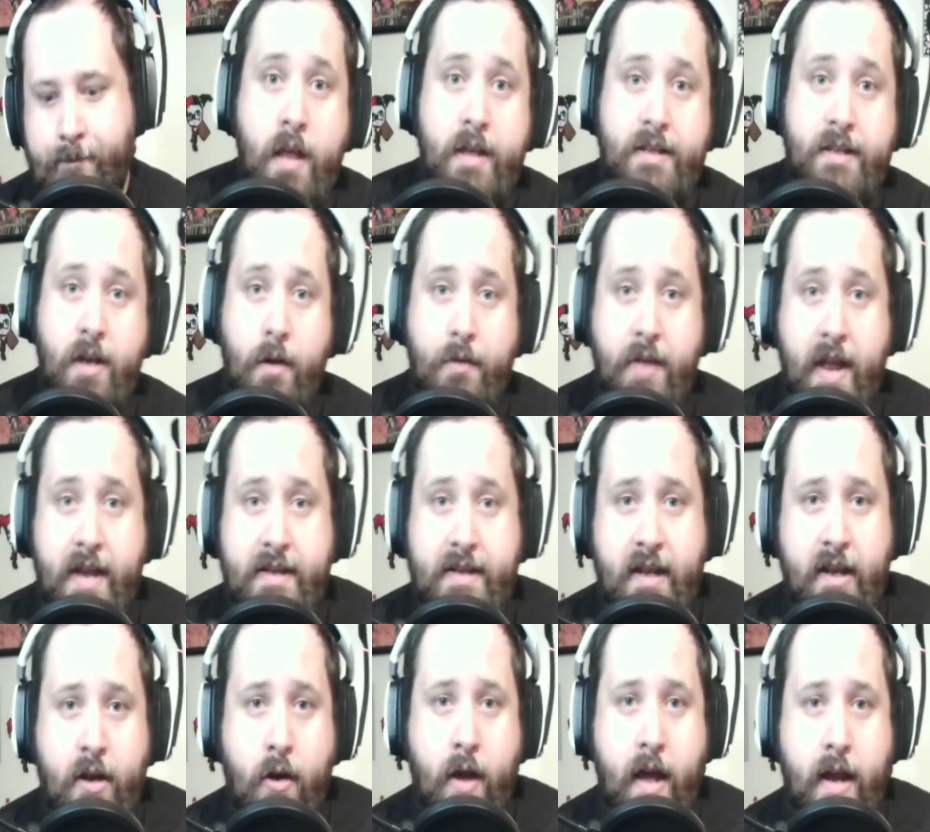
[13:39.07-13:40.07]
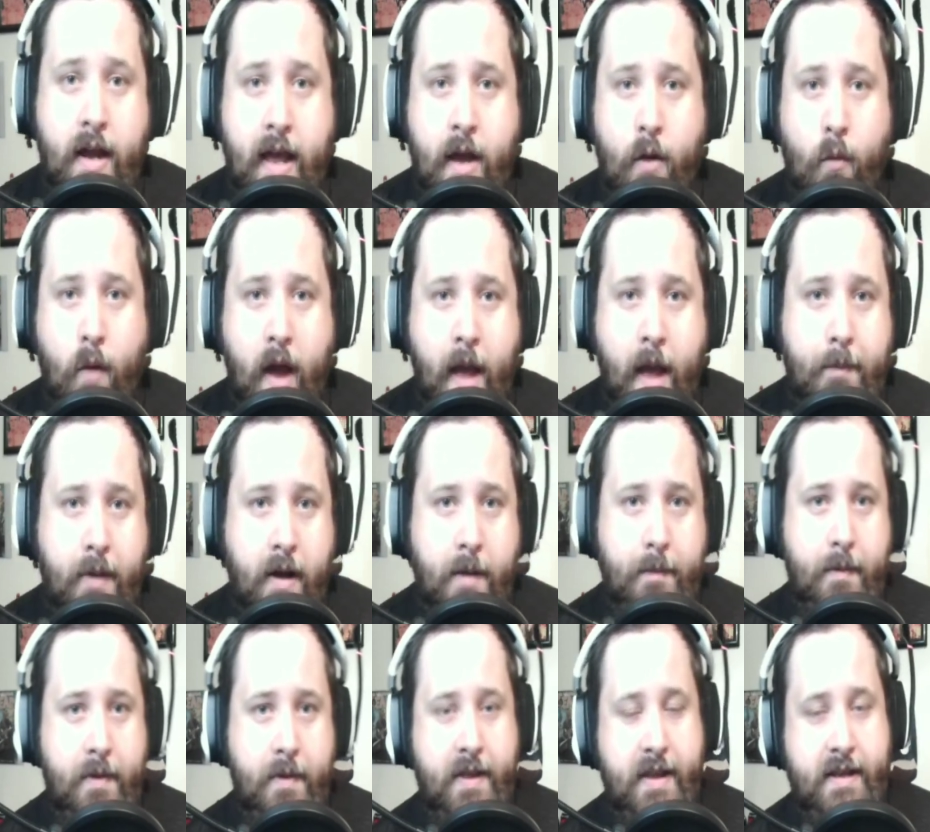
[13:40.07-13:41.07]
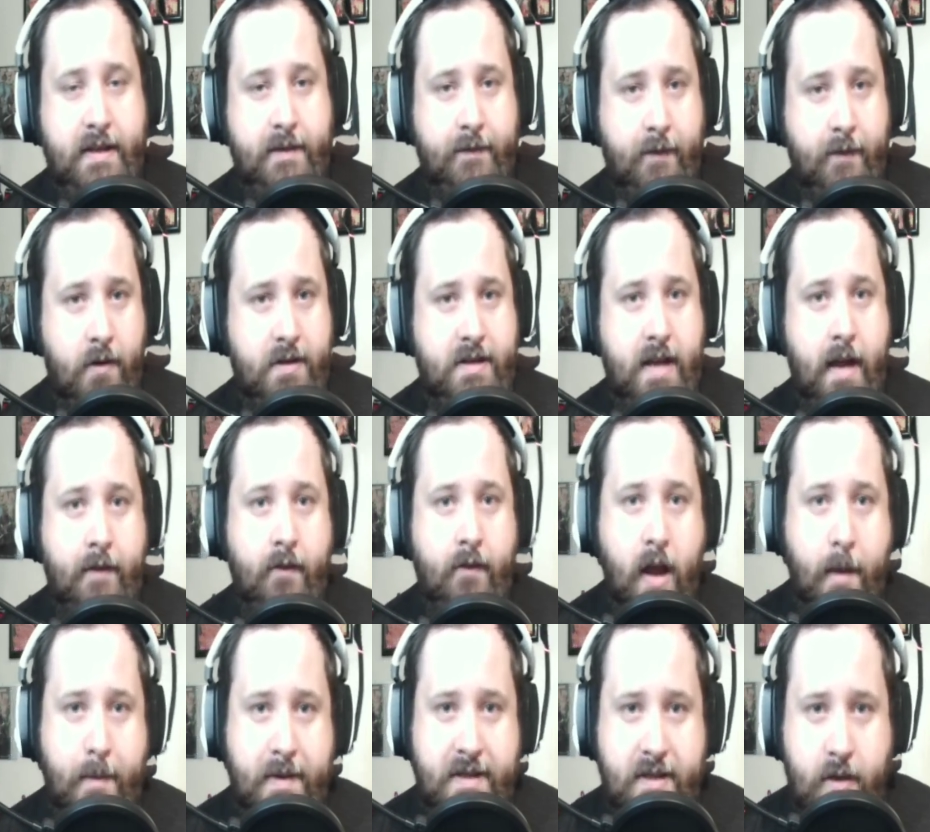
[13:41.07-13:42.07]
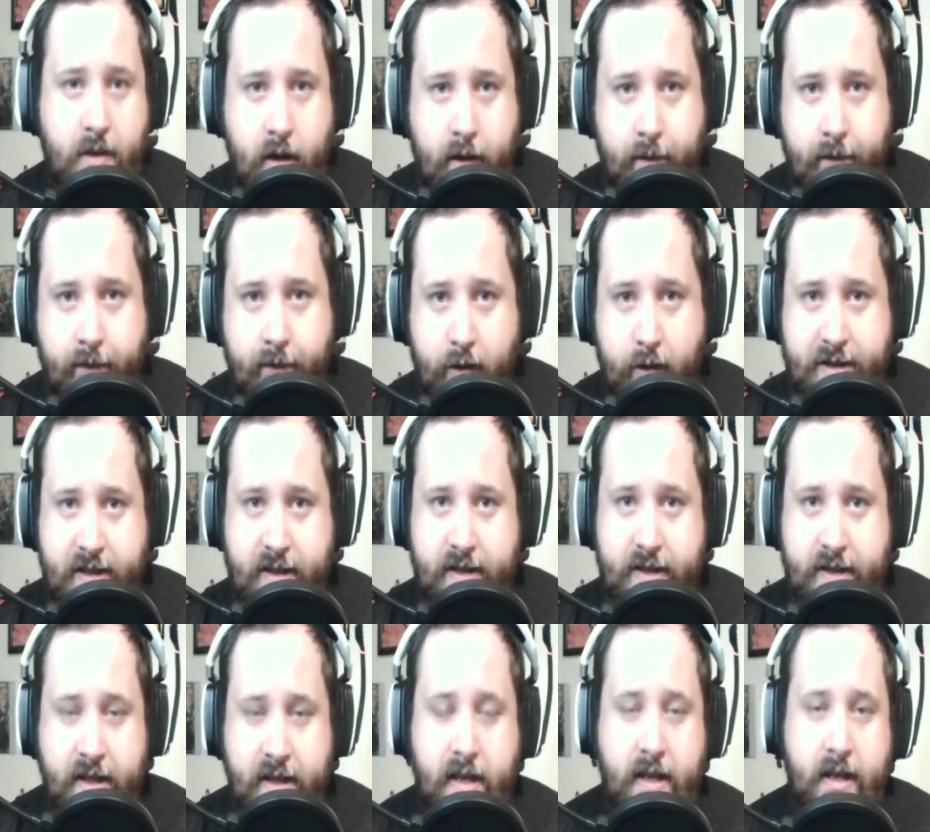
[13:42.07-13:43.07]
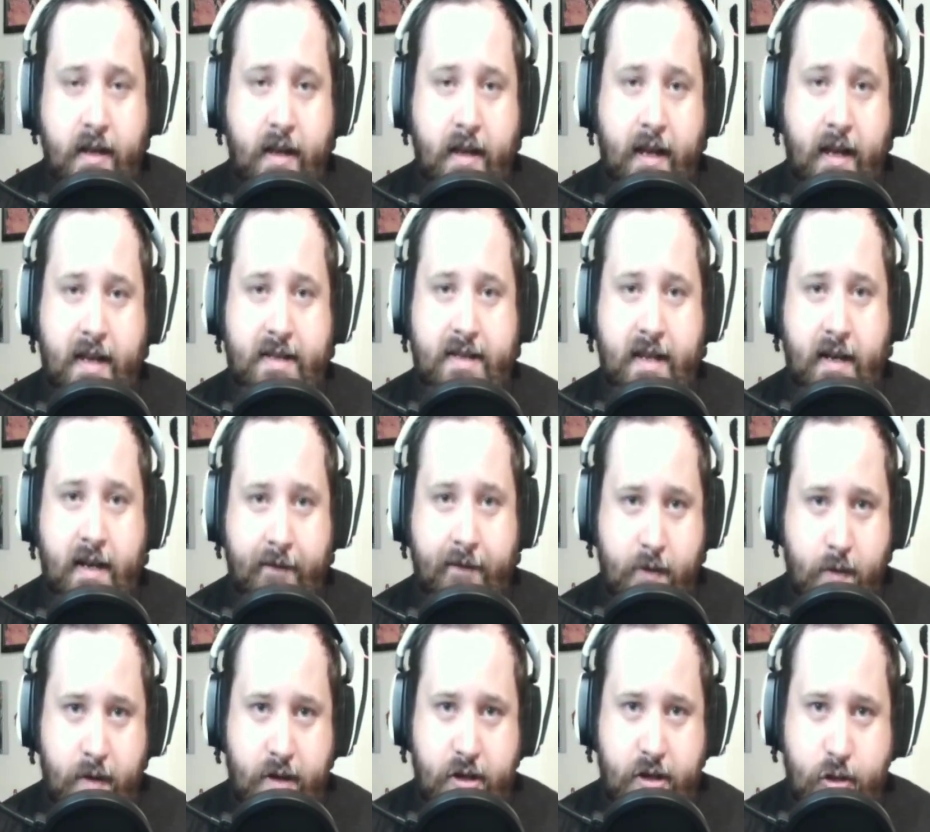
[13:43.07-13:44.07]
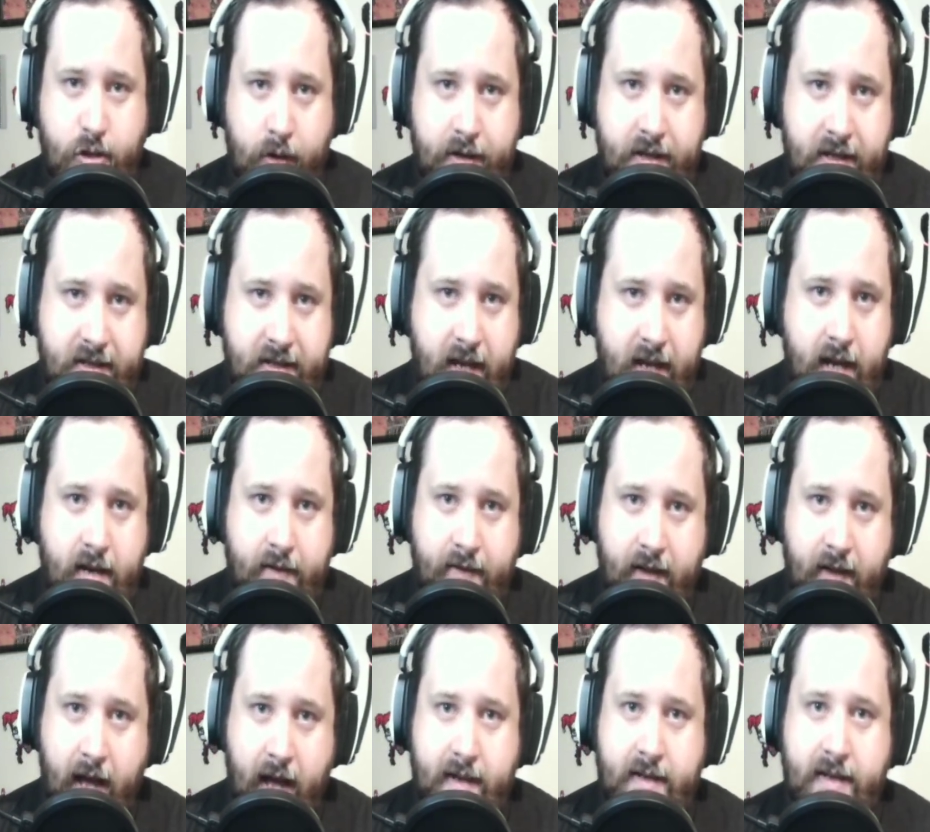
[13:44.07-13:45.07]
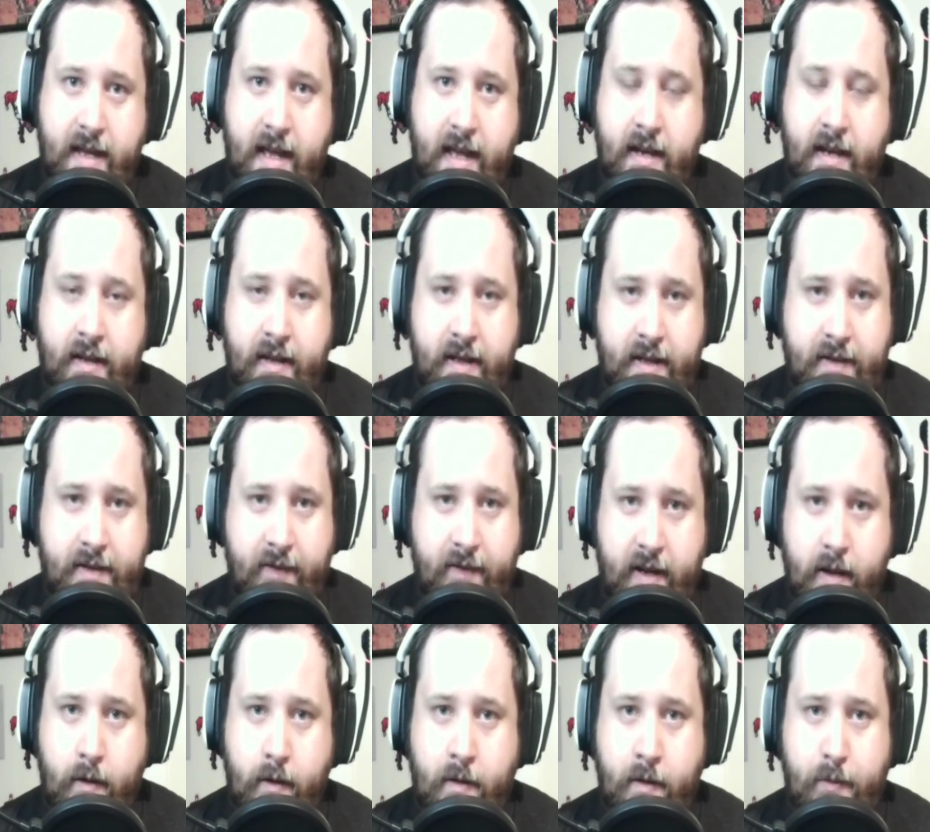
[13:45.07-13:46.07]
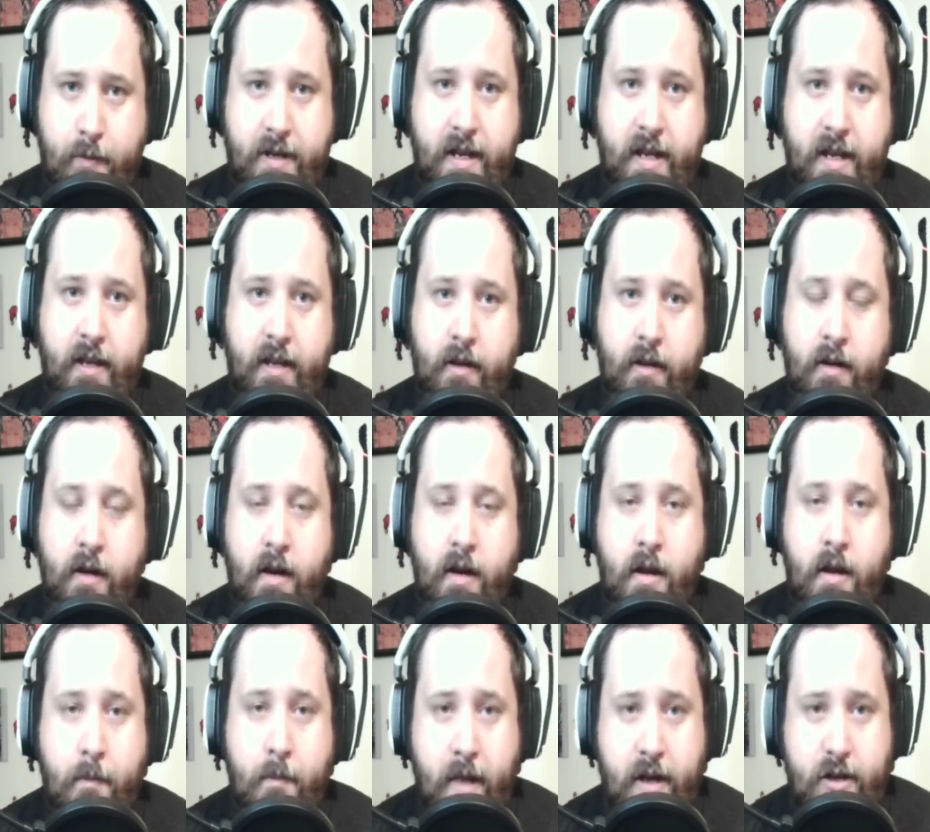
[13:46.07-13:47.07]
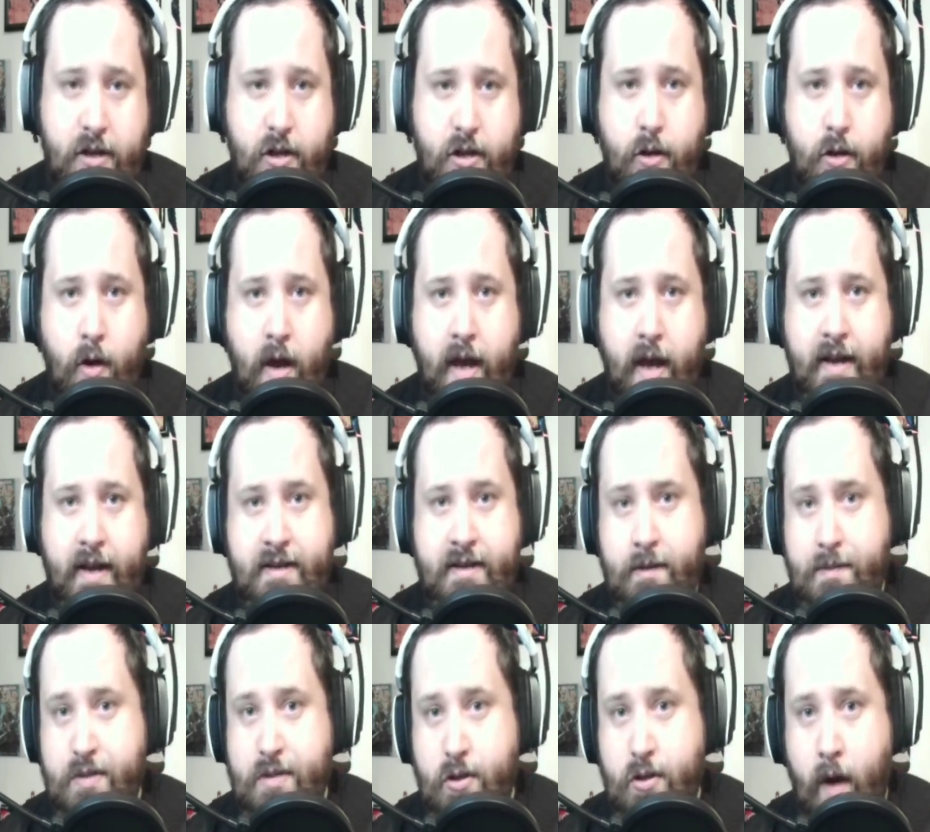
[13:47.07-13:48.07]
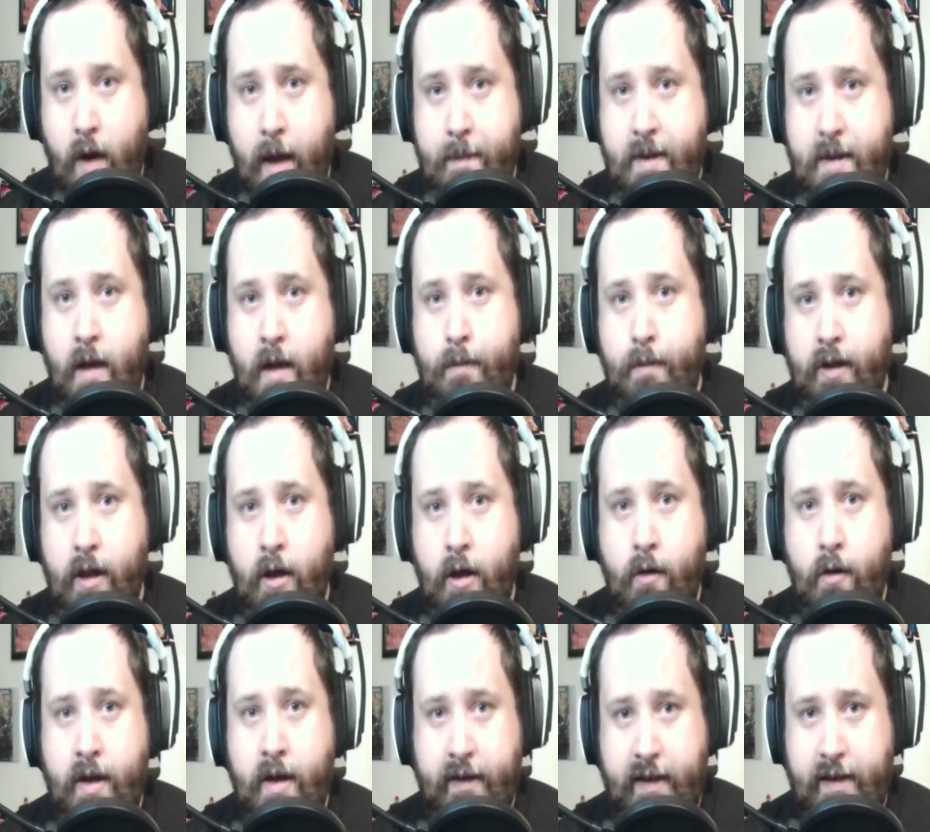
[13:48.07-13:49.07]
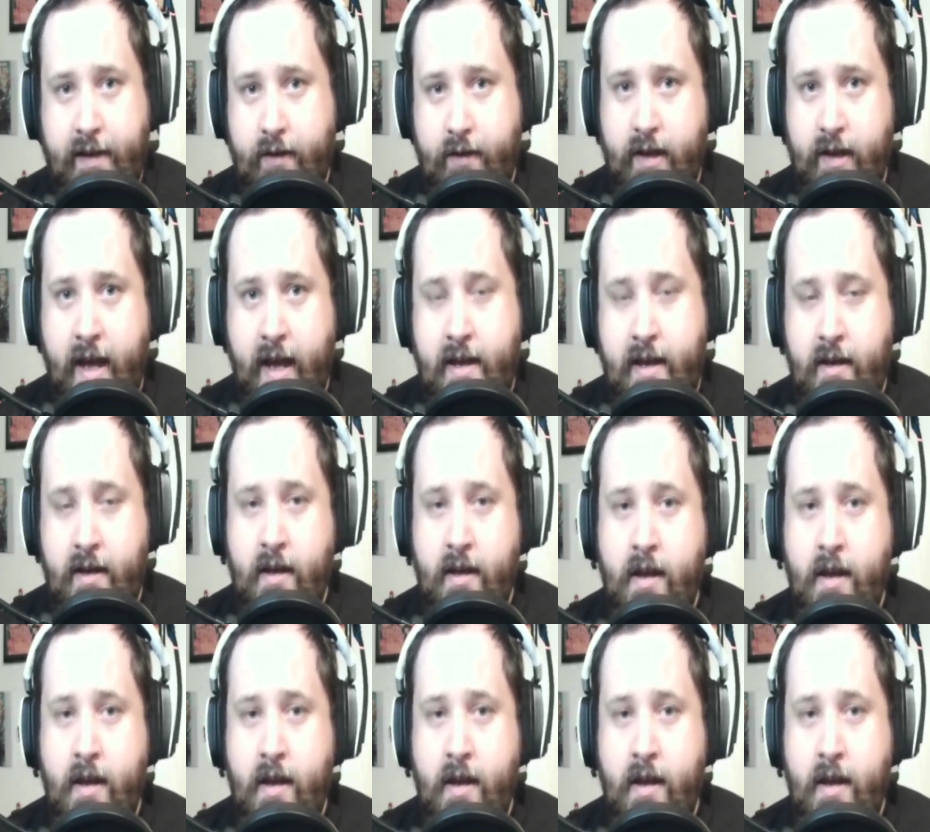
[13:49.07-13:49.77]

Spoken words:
So that is going to go ahead and wrap up this first ever episode of Versus. Like I said, if you enjoyed this kind of content, this video in particular, make sure you go ahead and subscribe down below and leave a like.